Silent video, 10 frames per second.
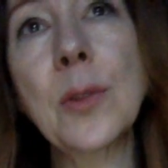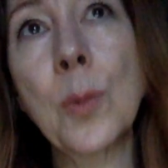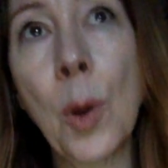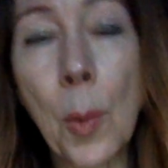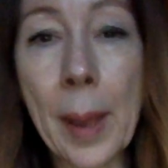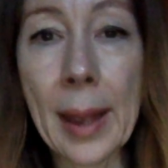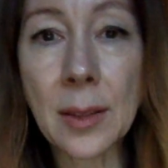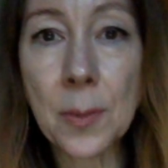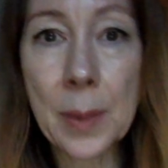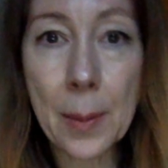
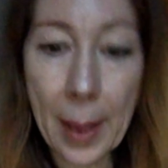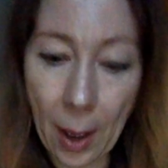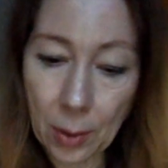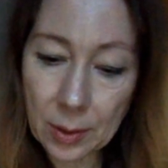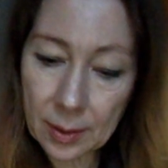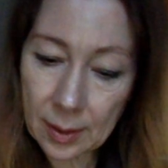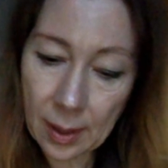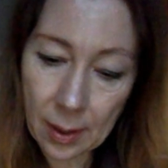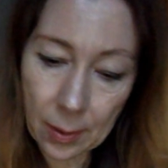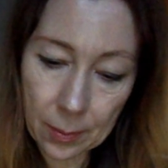romance be about?
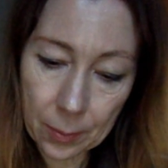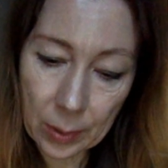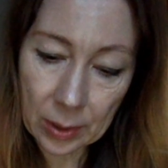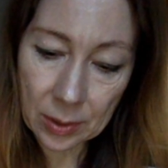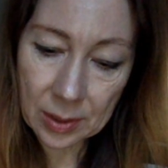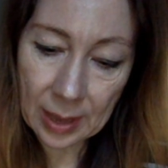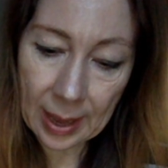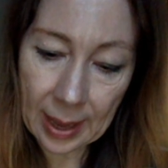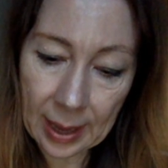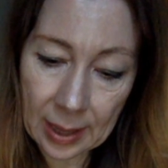Uh, we could
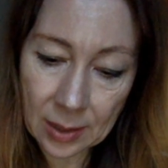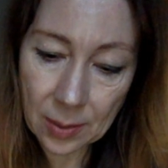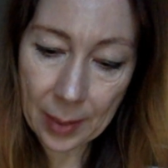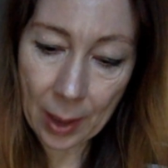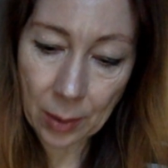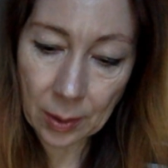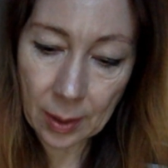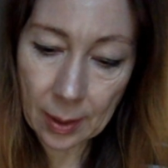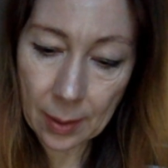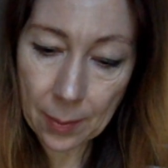say it's about
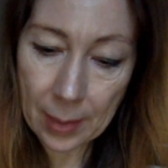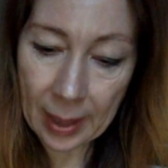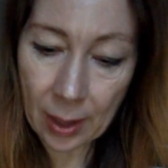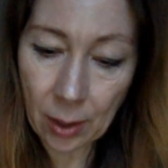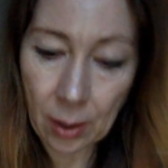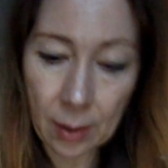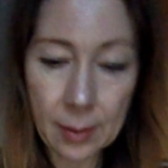a male